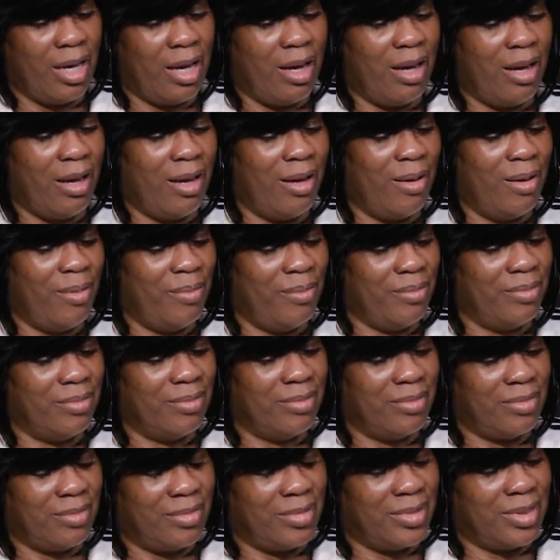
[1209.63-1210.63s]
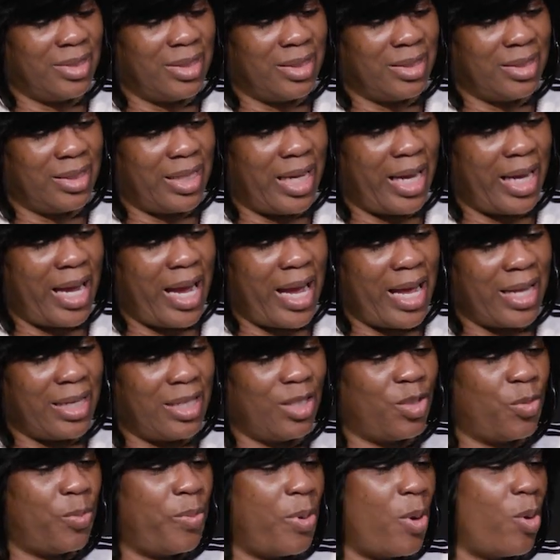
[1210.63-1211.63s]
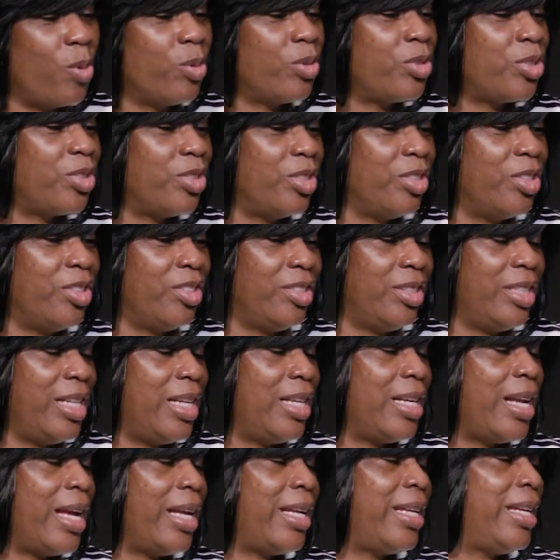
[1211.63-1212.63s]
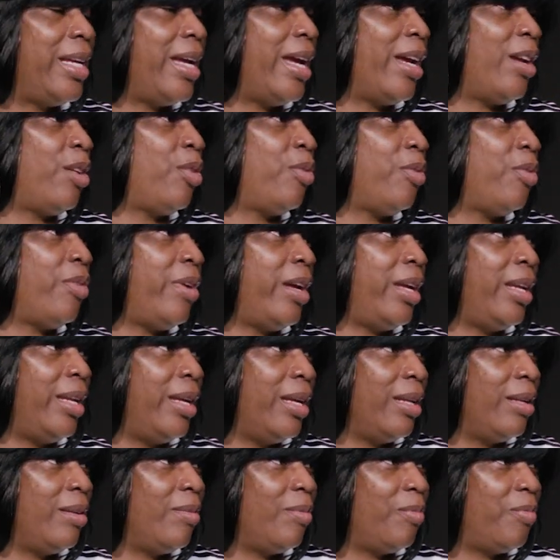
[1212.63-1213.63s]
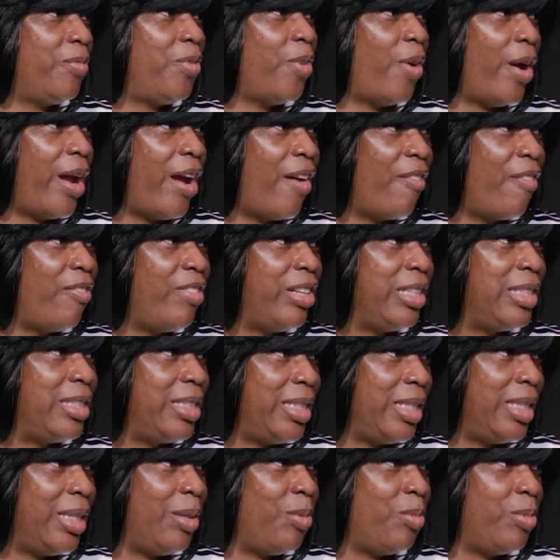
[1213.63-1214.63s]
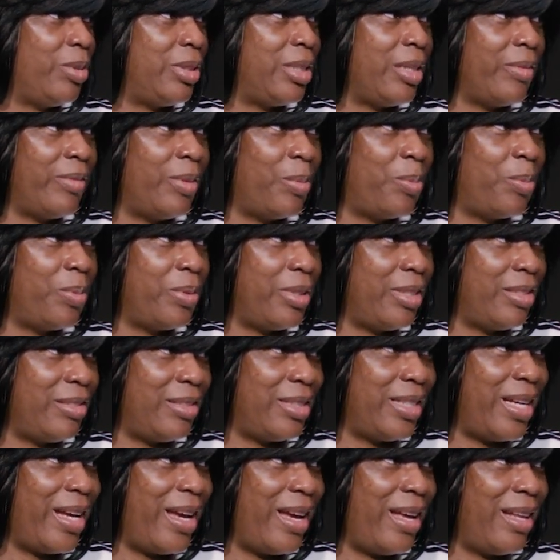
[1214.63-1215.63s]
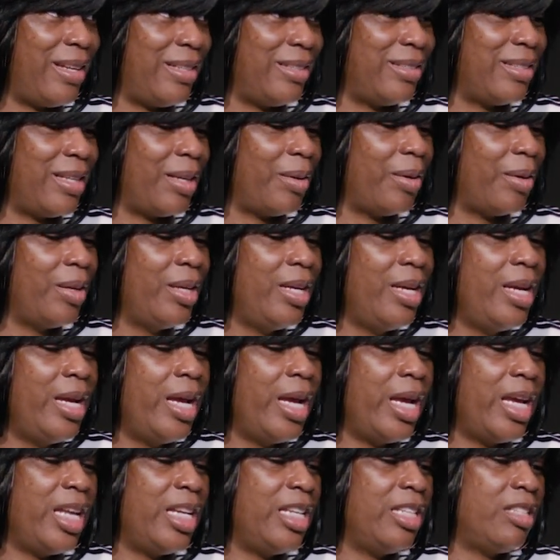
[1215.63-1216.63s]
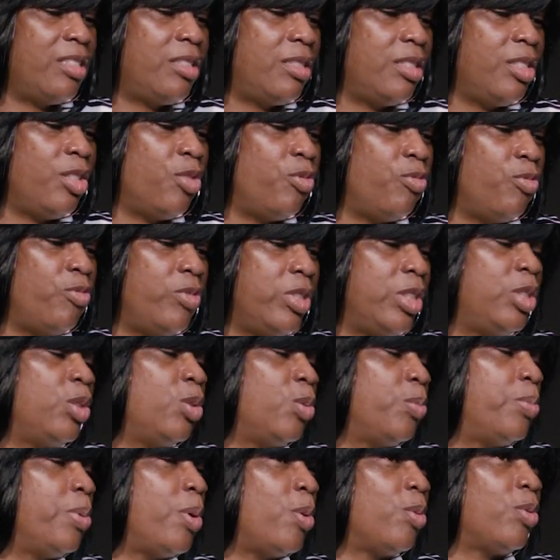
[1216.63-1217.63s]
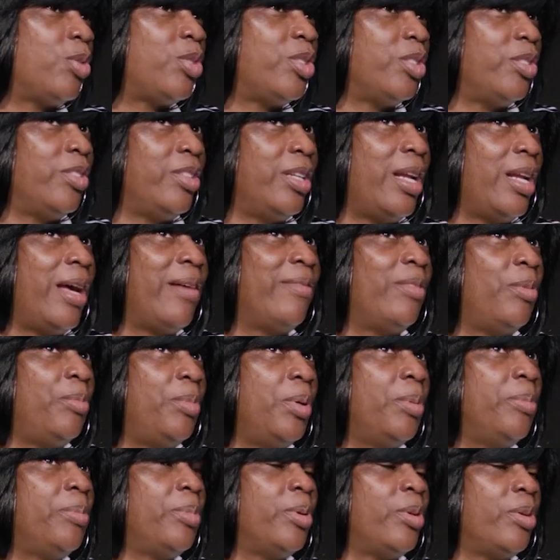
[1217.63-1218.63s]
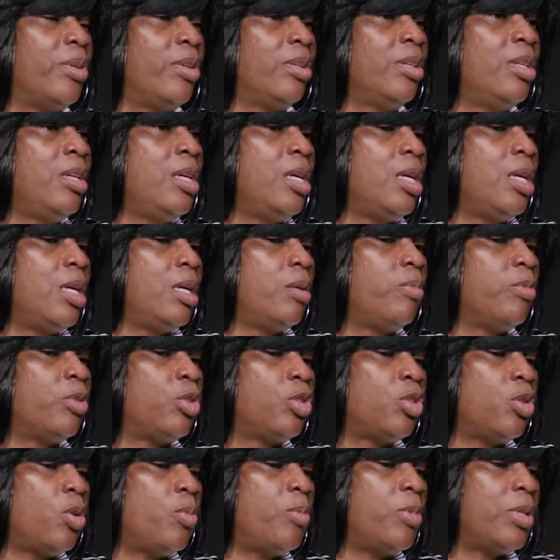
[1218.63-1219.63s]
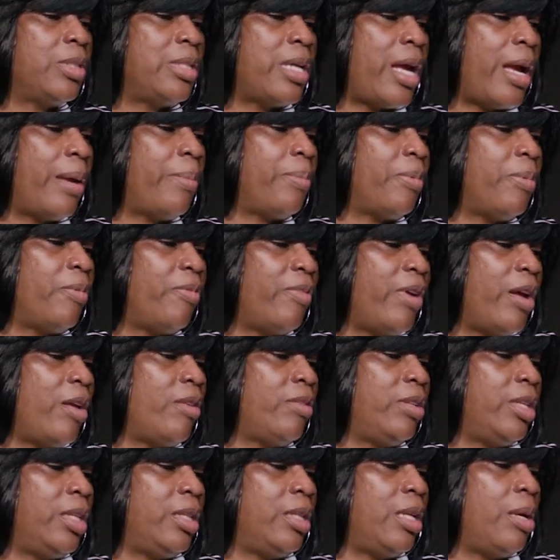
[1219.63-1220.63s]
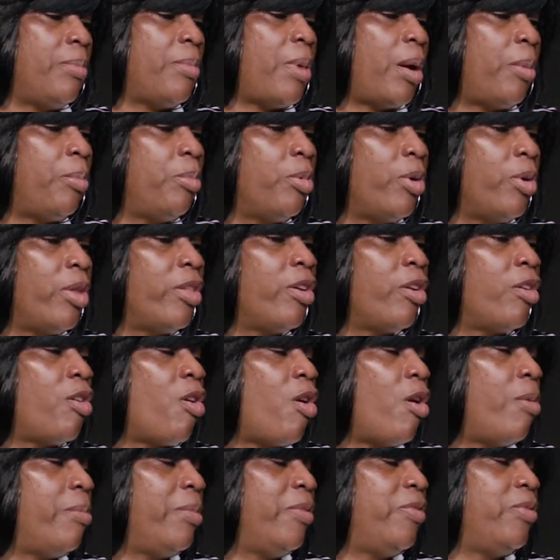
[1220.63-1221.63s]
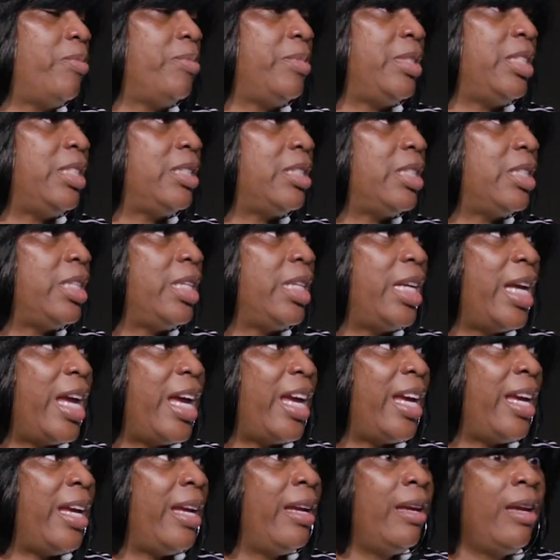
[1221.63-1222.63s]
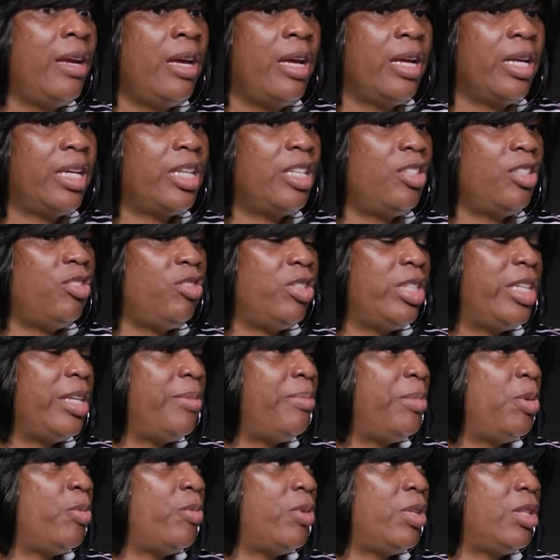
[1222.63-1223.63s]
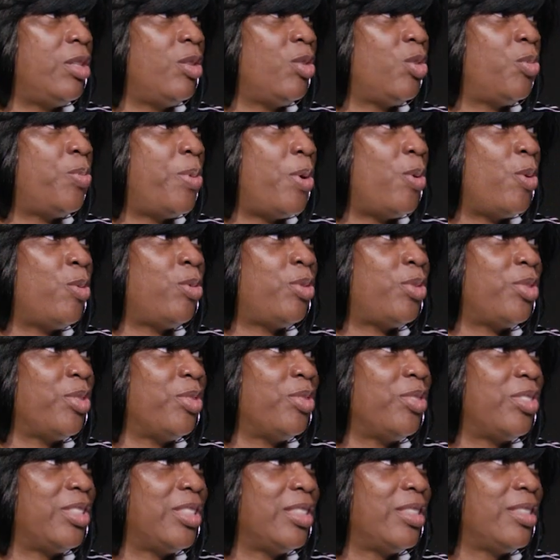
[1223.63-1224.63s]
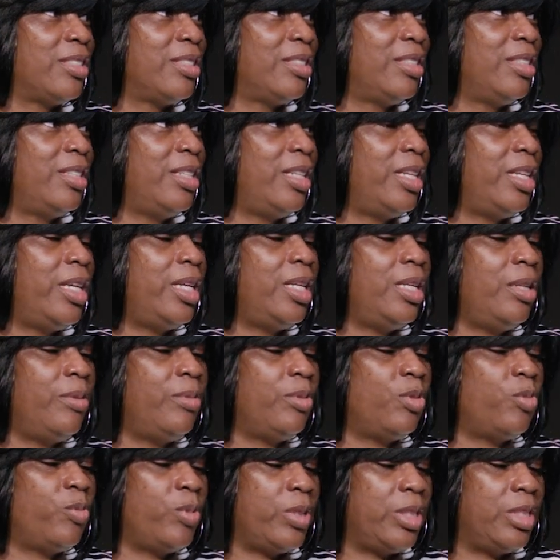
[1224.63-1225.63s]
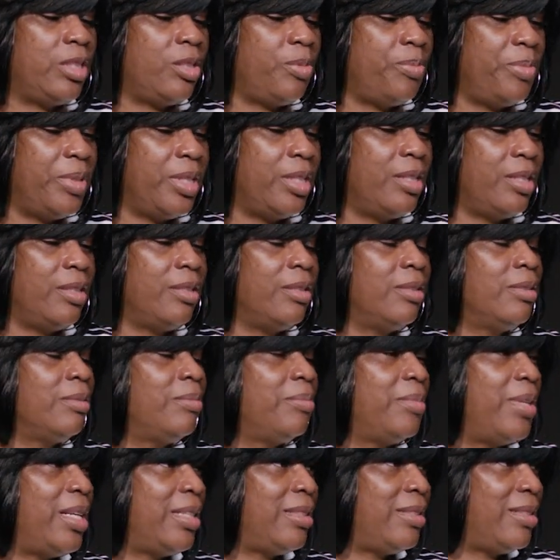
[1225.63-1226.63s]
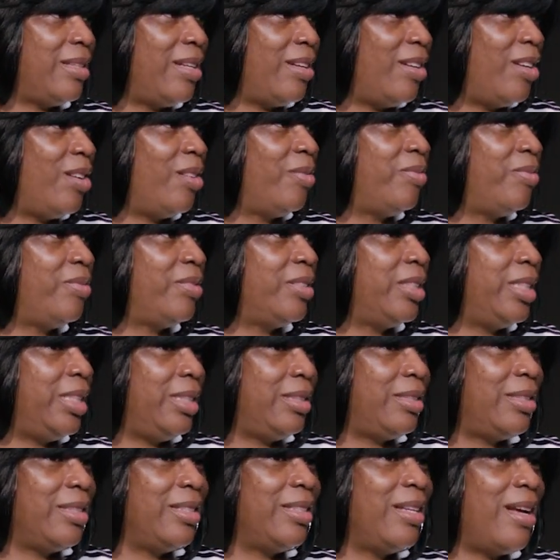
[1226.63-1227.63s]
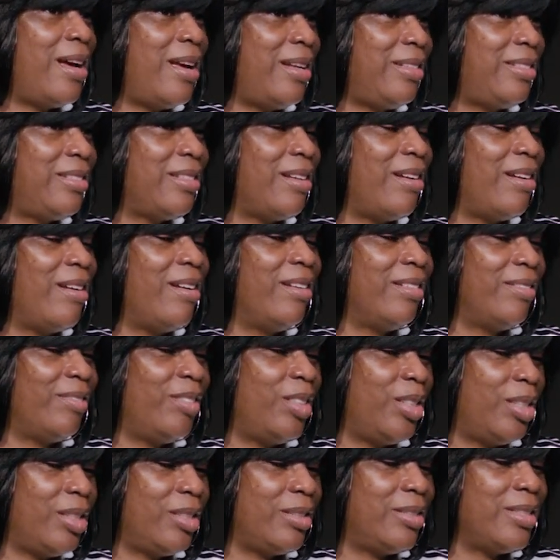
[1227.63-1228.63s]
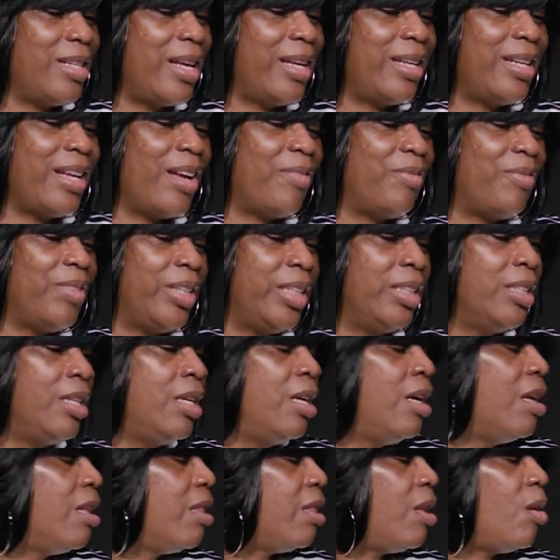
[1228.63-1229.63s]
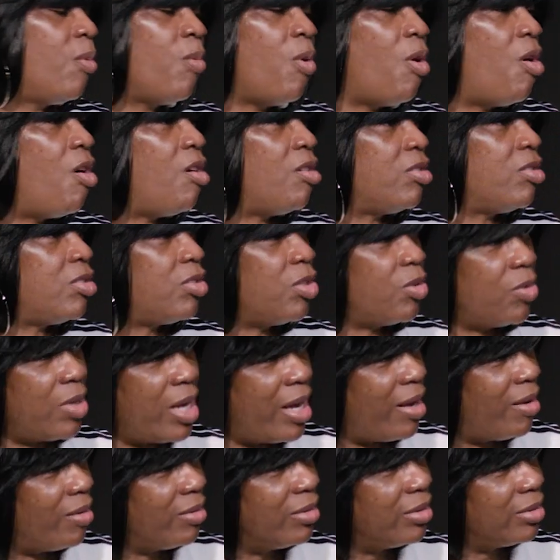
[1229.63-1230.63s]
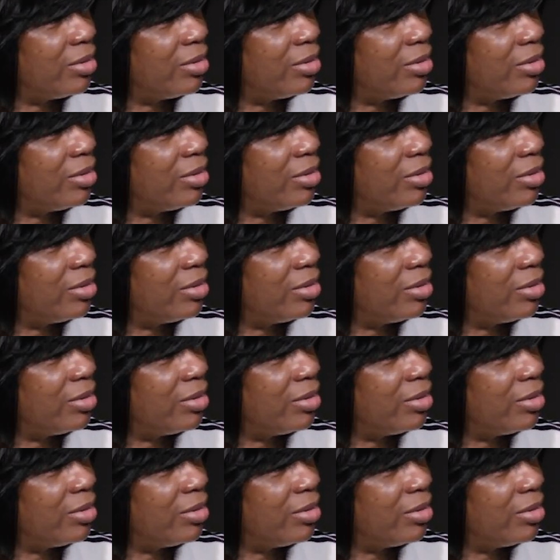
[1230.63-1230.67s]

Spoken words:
They had this poster that Nike had created for every team, whichever players they had, and it's the original poster. And I remember it was so much hype around it that my brother called me from DC, hey, can you get me one of those posters? And it was with Jamila, myself, Lisa, and Highshot, because Nike, I think, they were all sold out.